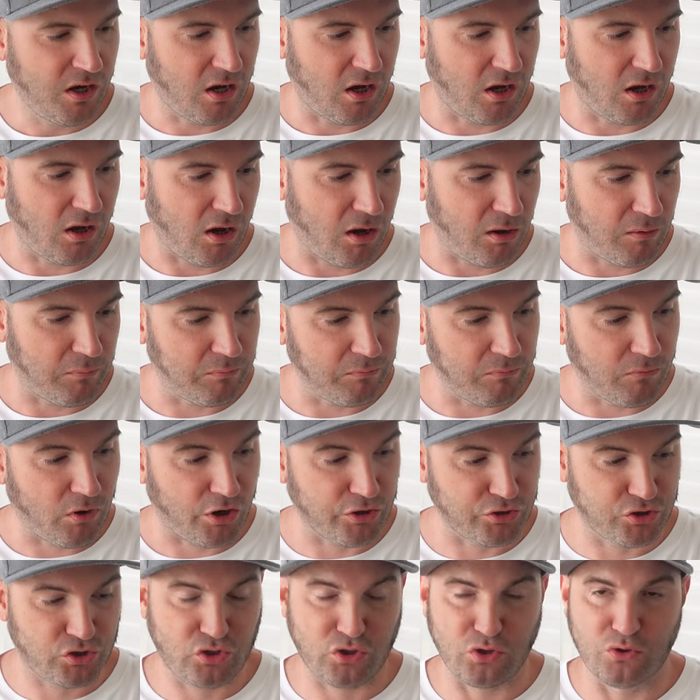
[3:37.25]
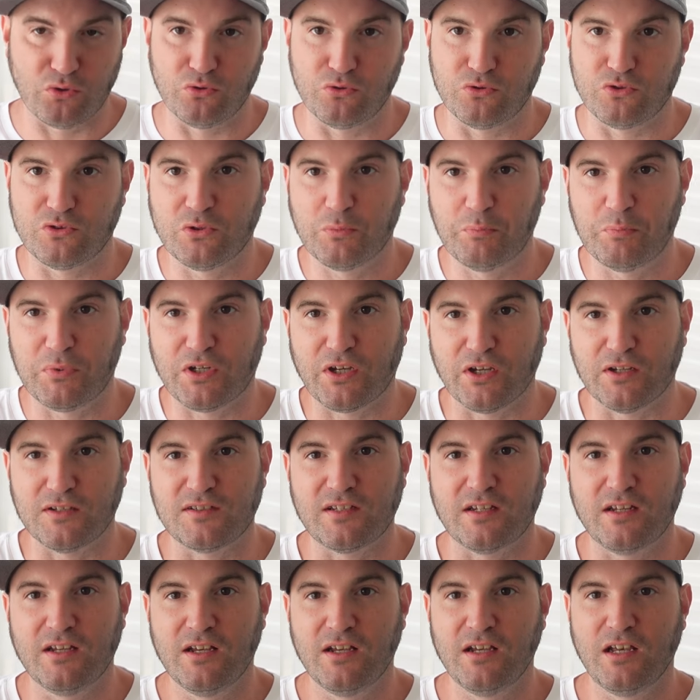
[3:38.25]
um, are shoes
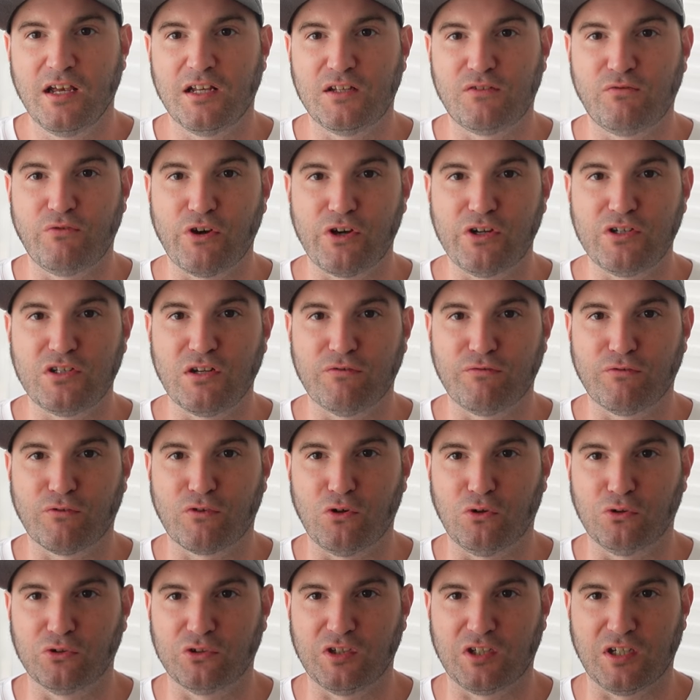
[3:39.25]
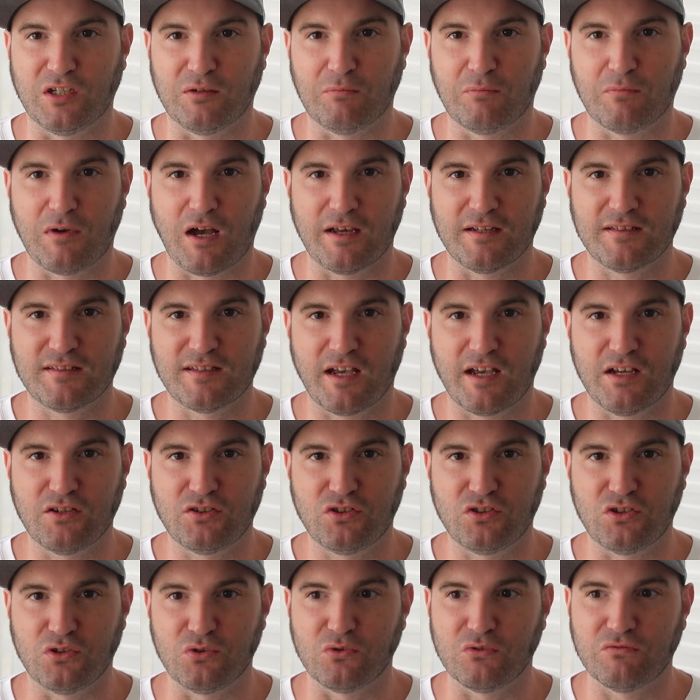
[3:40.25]
because it's very difficult to get my size
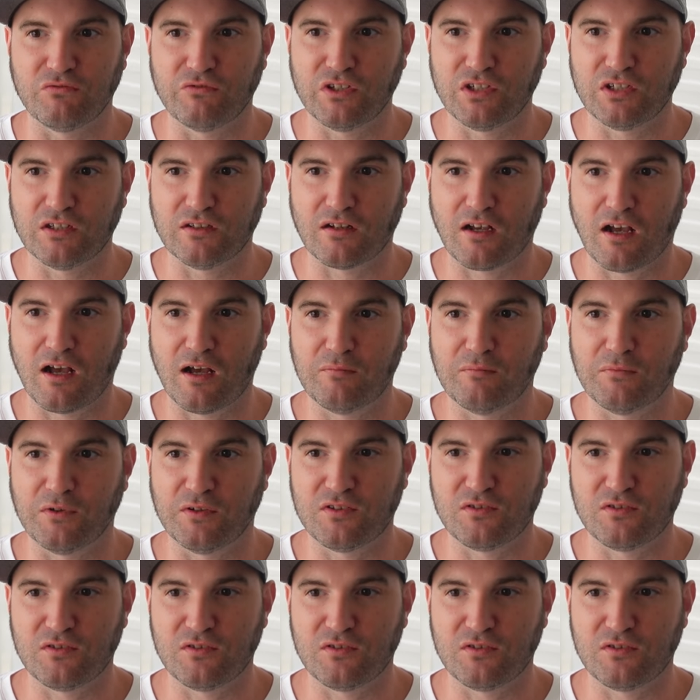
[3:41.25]
shoe in Vietnam.